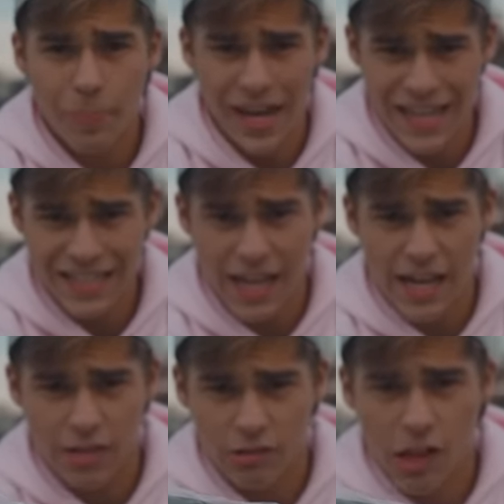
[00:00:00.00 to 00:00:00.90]

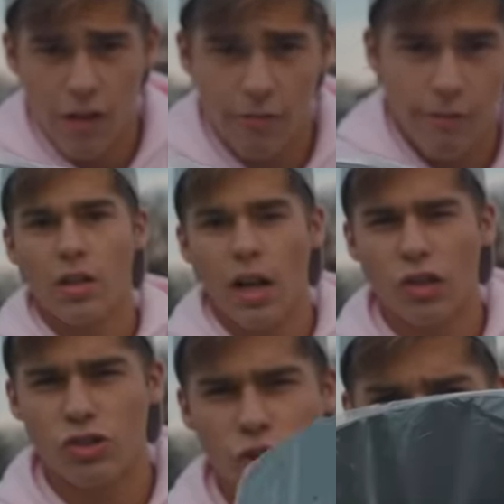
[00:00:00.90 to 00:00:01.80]
Pancake Glove.
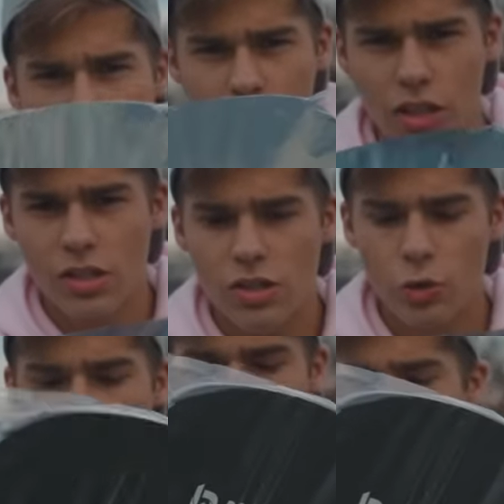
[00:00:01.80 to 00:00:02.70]
I'll show you what these
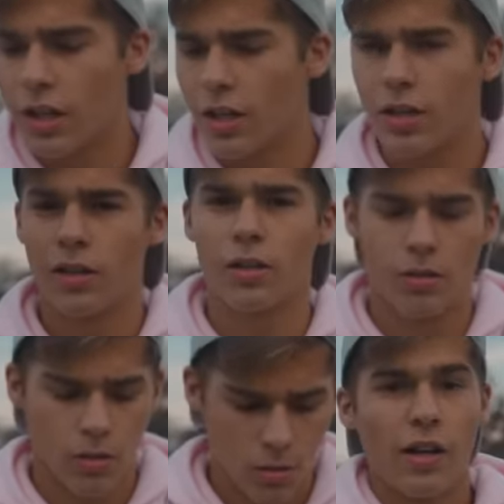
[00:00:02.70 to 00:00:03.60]
do in a minute.
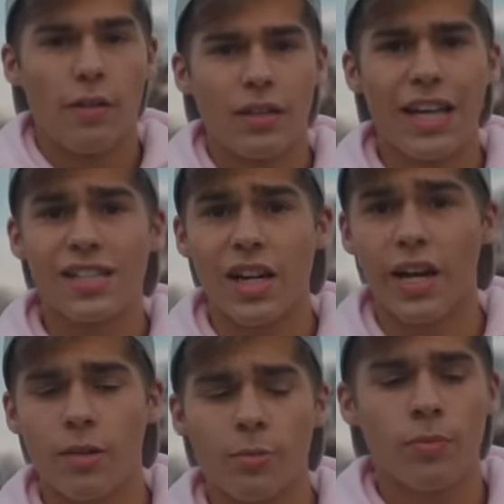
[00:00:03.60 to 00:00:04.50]
Next
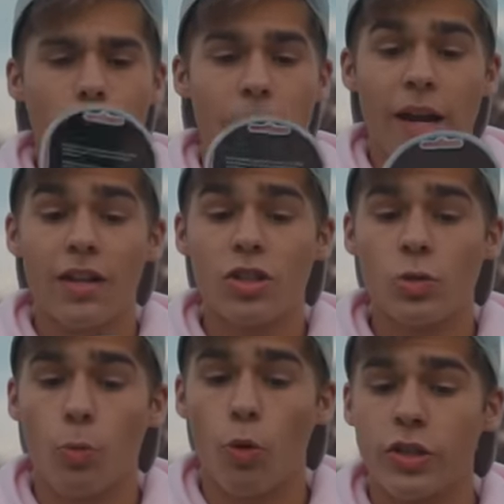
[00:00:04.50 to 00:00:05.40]
item, Bandit
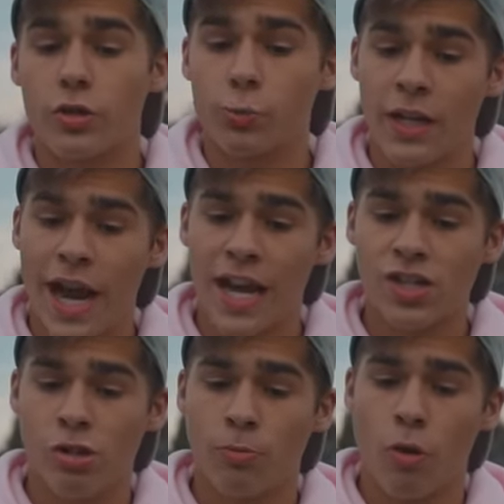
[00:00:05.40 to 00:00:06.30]
Sports
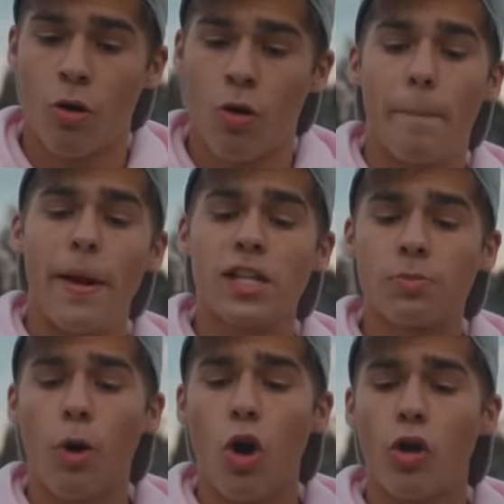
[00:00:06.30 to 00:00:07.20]
Reaction Ball.
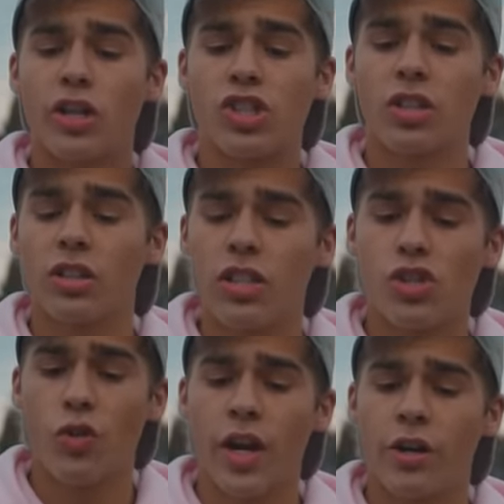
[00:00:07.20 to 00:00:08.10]
Baseball Agility
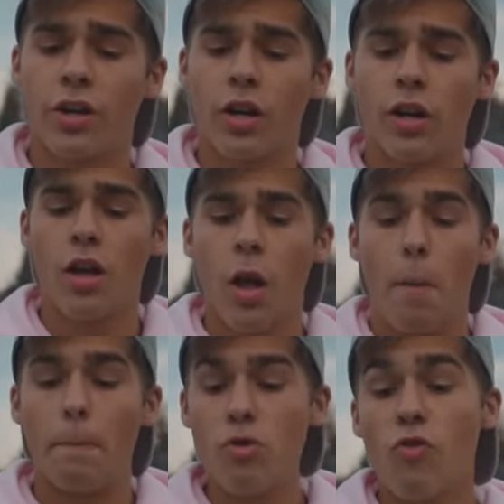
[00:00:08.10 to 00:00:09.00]
Trainer.
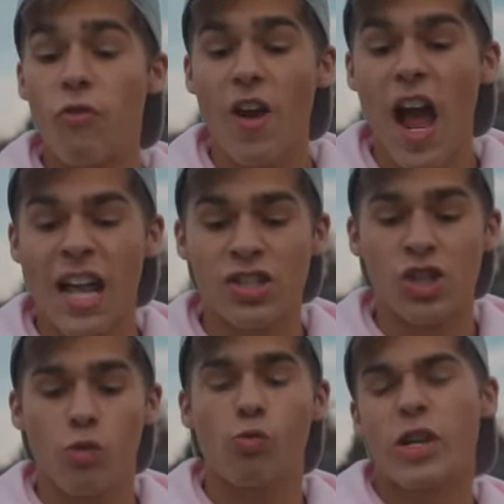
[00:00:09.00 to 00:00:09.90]
Move
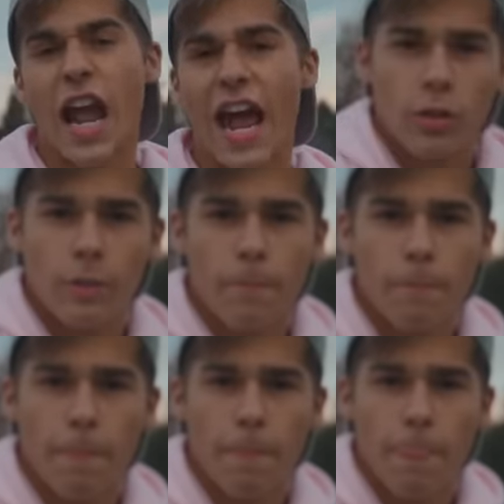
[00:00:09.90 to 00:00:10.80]
fast, react quick.